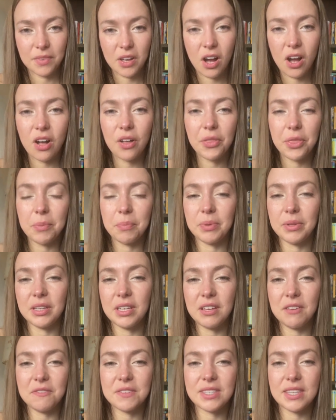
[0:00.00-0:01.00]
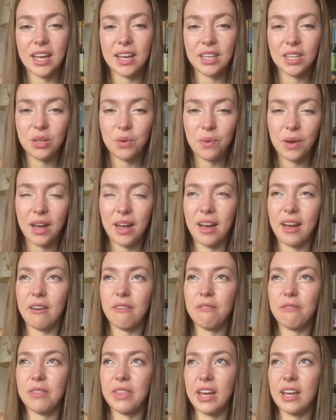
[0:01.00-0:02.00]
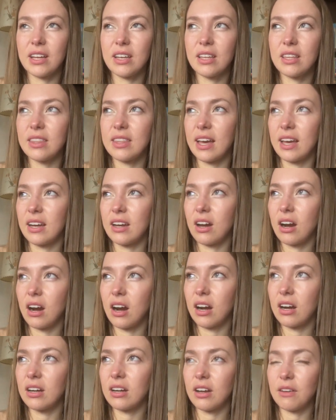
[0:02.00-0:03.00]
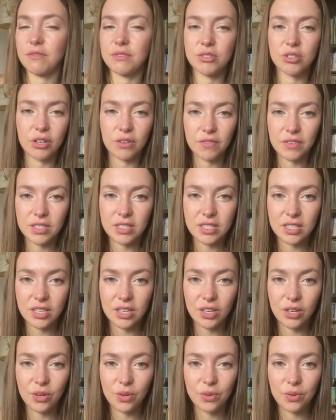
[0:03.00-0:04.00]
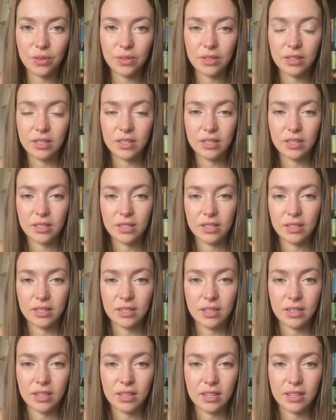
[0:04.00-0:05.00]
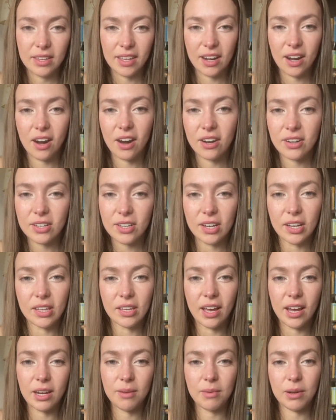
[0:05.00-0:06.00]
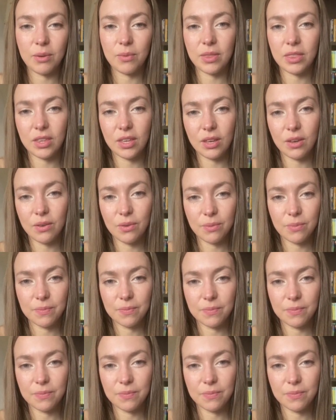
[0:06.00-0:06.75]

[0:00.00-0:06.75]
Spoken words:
All the beliefs that you have that aren't of service to you, that aren't in alignment with you,